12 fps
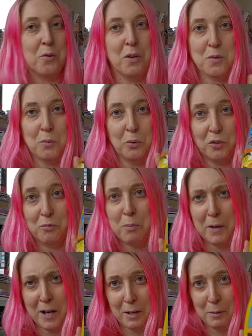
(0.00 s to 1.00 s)
otherwise I wouldn't
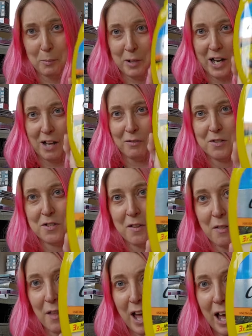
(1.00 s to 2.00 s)
have been able to
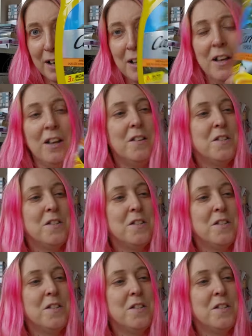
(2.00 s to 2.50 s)
pronounce that.